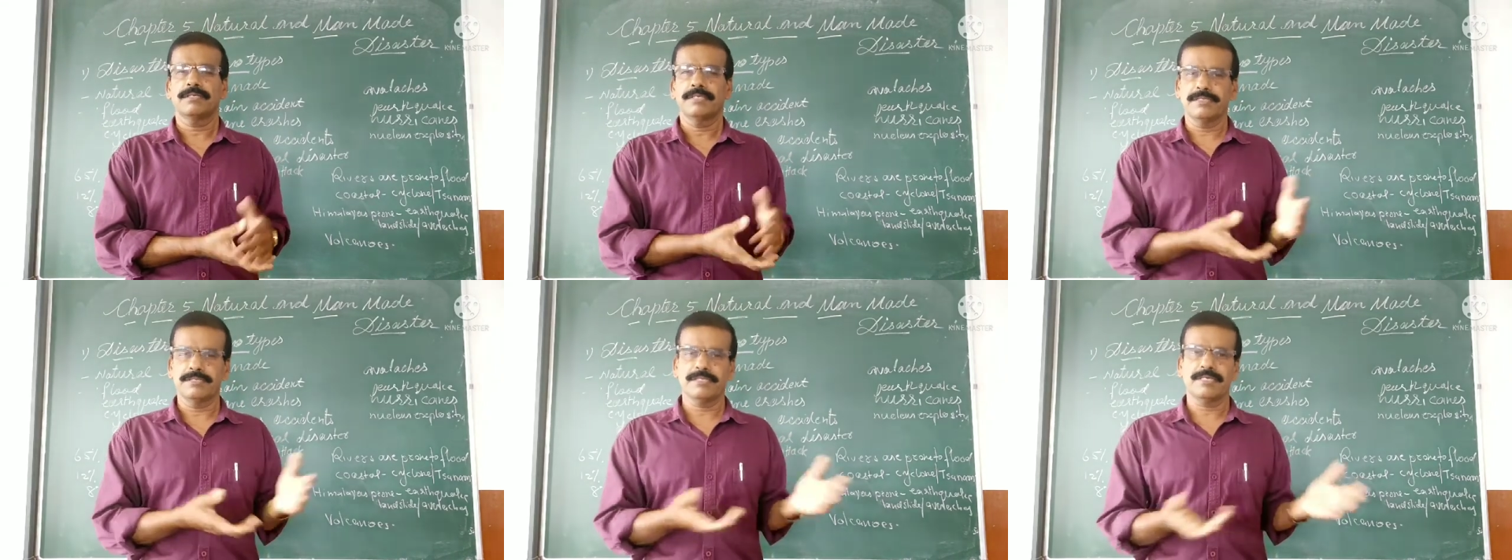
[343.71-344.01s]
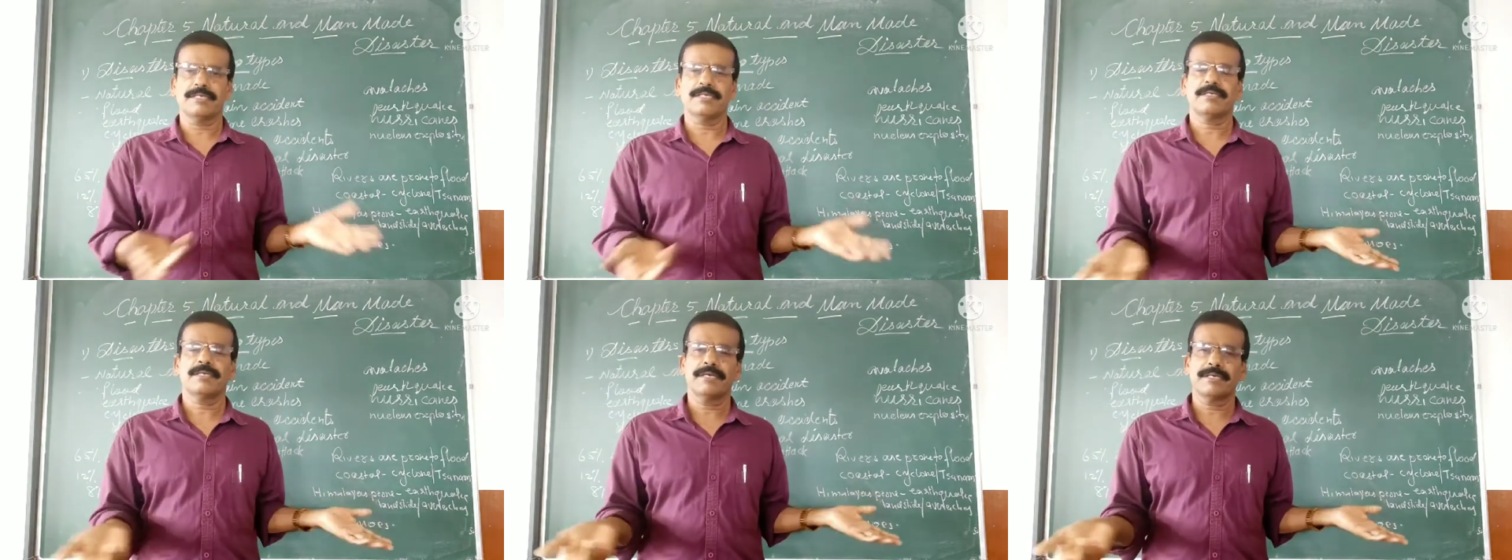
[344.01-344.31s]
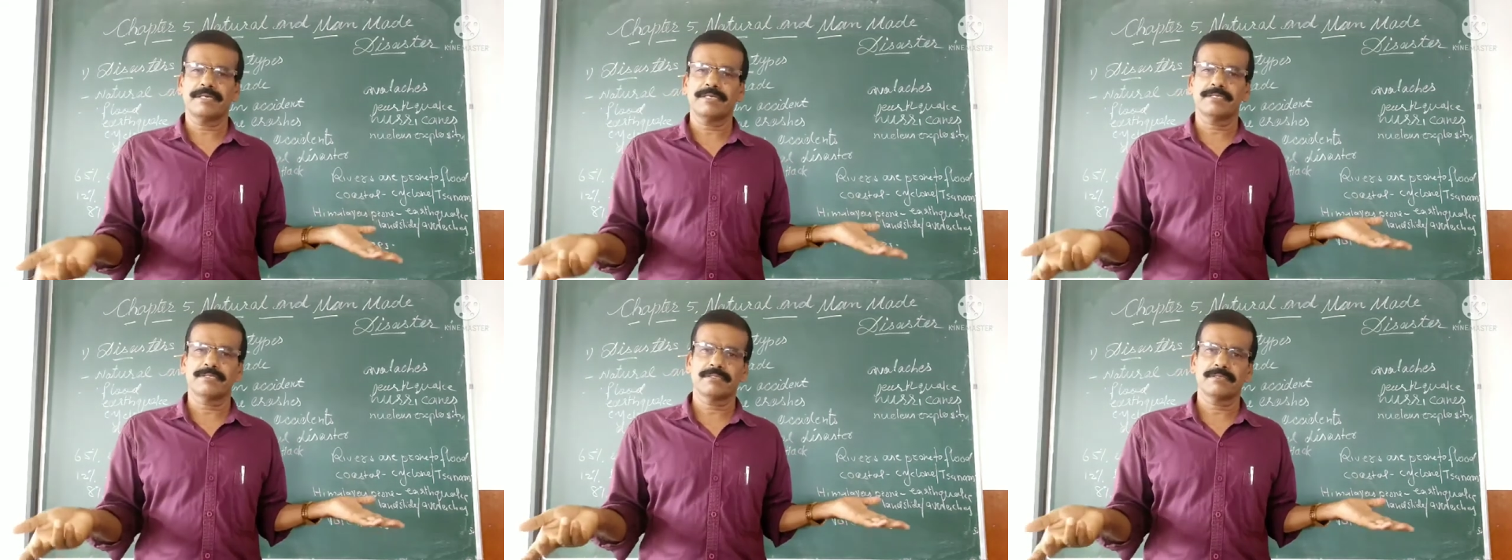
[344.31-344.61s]
In certain
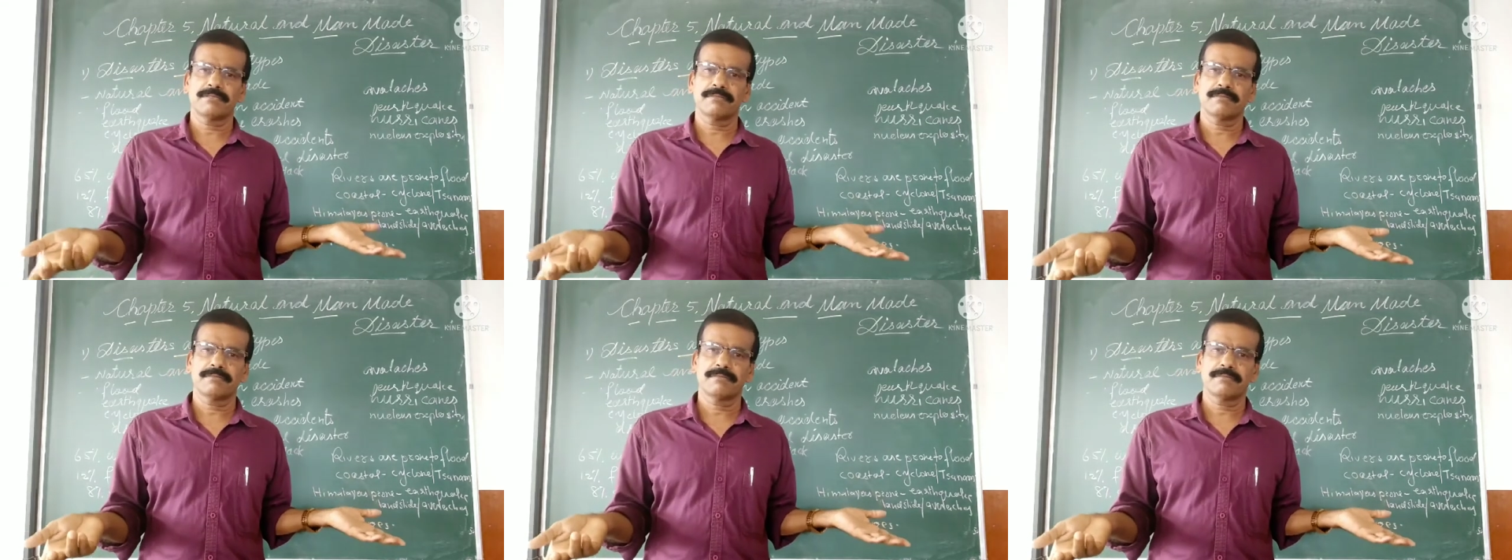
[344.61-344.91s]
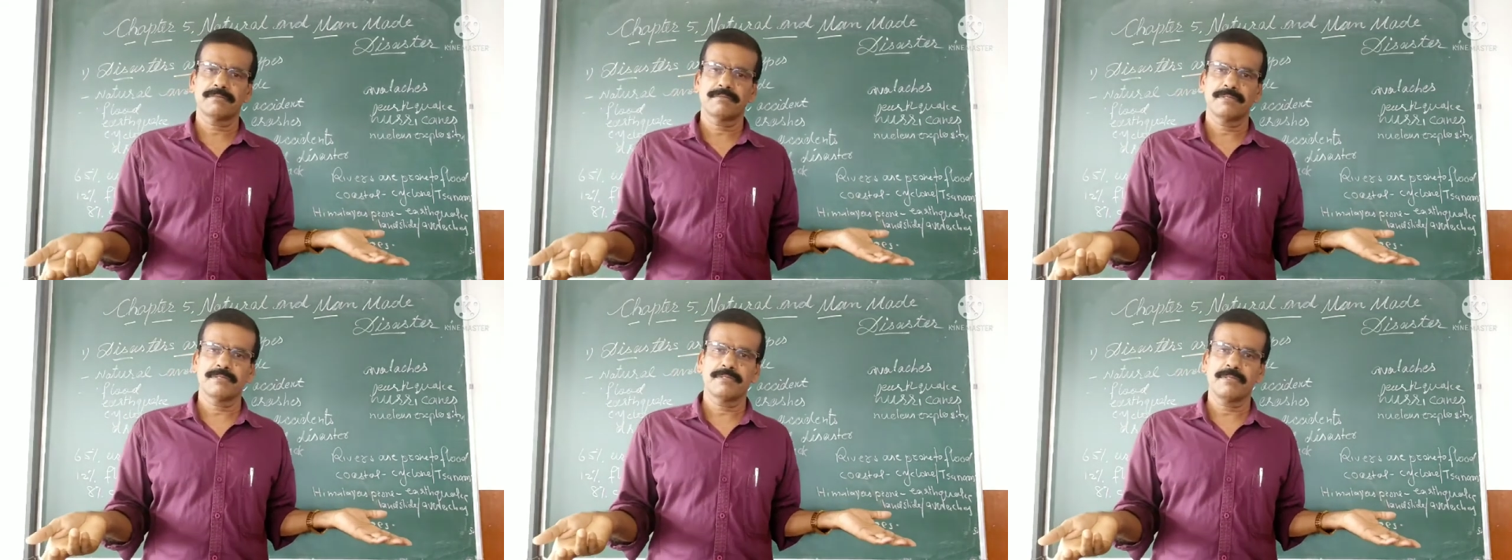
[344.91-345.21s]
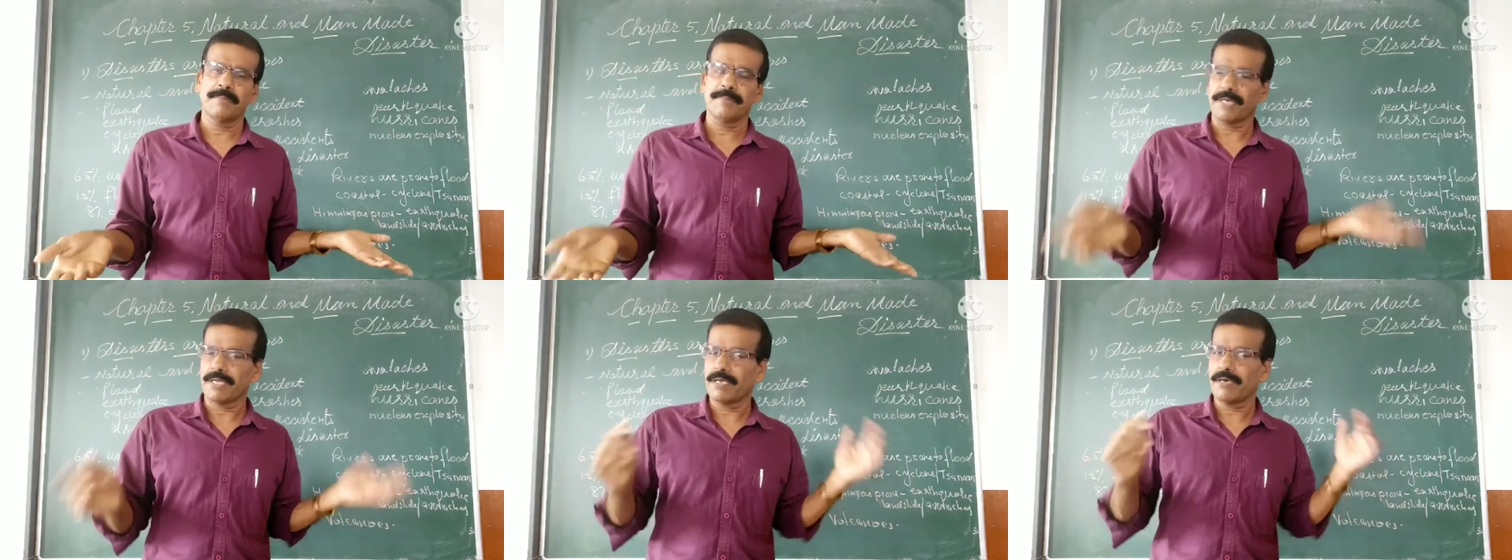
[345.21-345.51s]
countries,
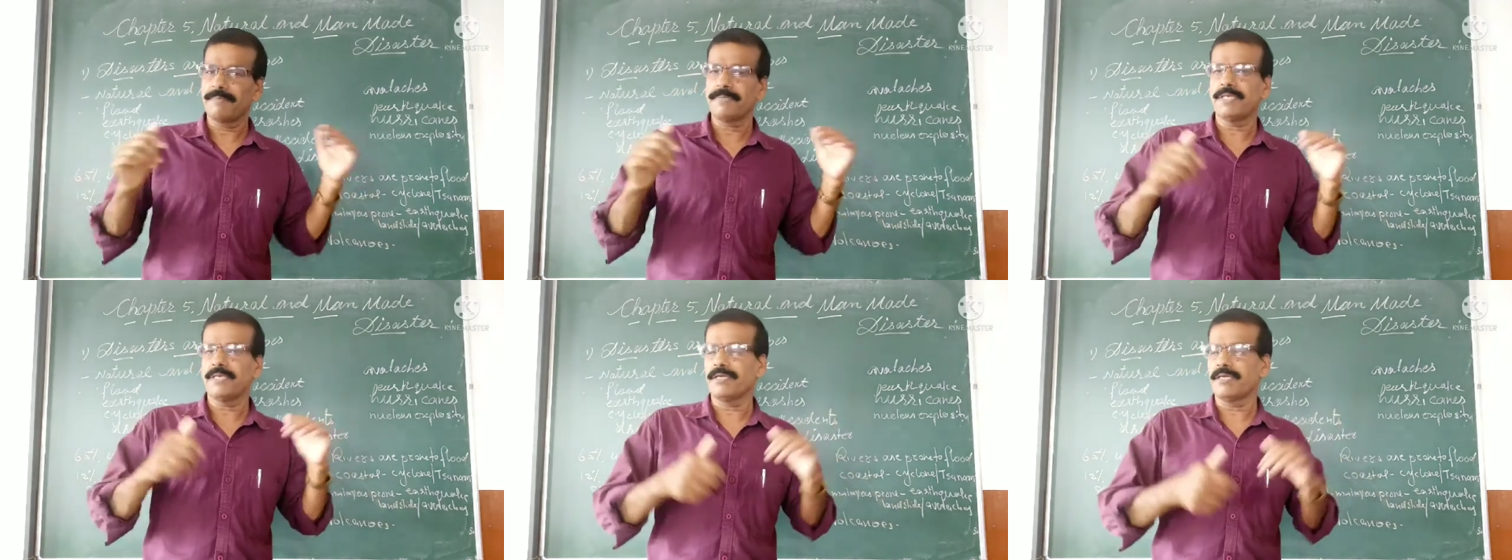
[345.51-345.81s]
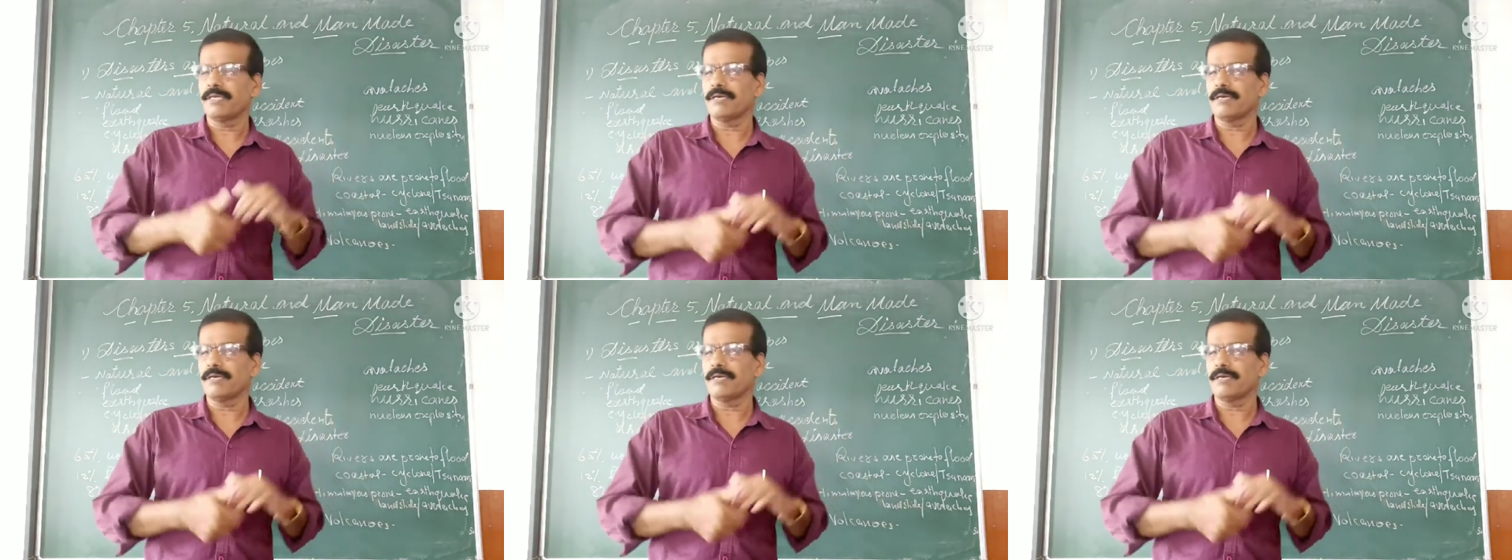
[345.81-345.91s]
the per capita